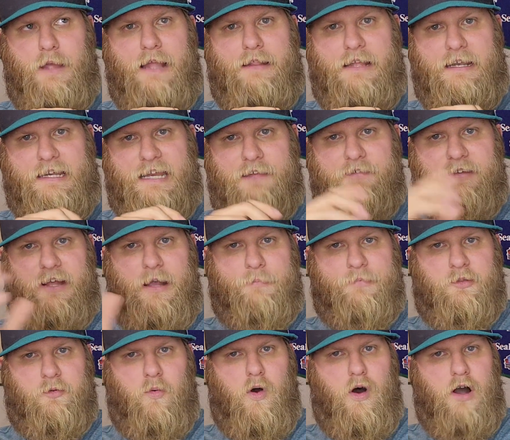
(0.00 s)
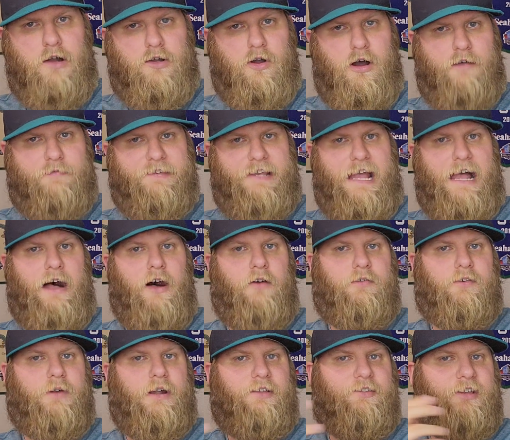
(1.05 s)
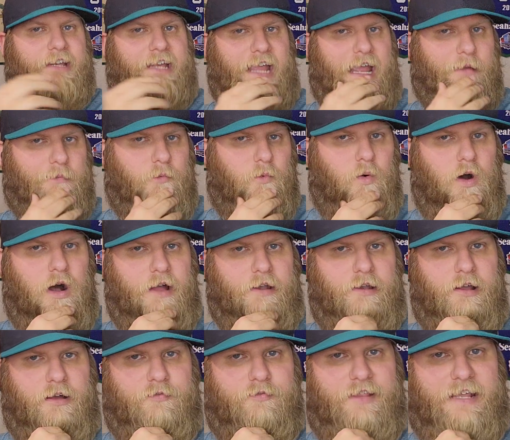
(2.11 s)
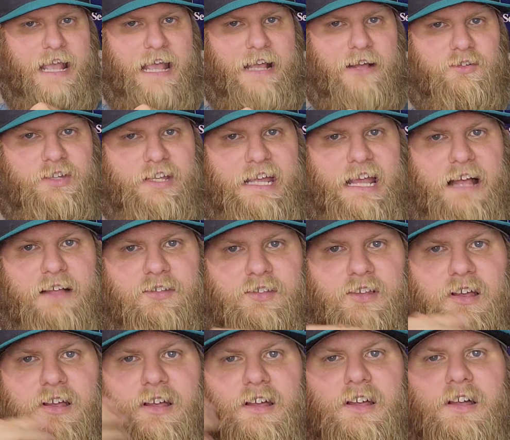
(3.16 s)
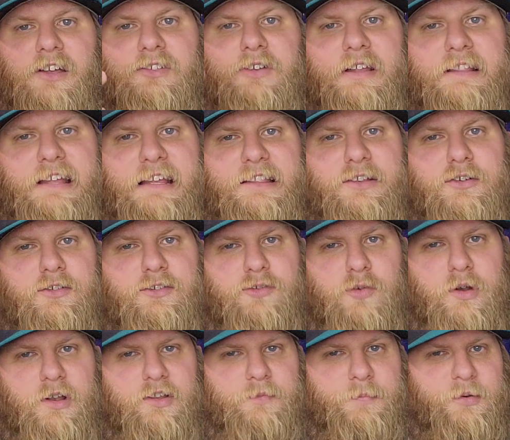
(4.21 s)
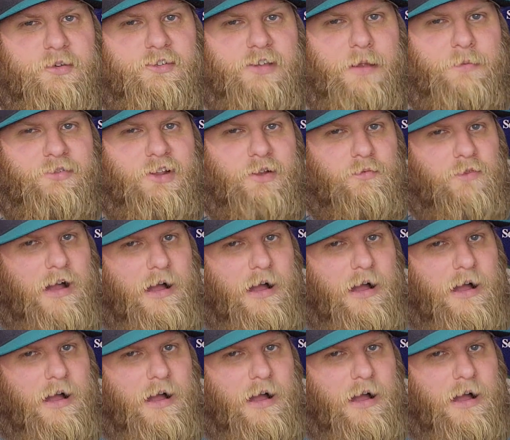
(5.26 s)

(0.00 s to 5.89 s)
and then giving up the walk off to Alvarez in game one of the ALDS. So I think there's sort of this perception that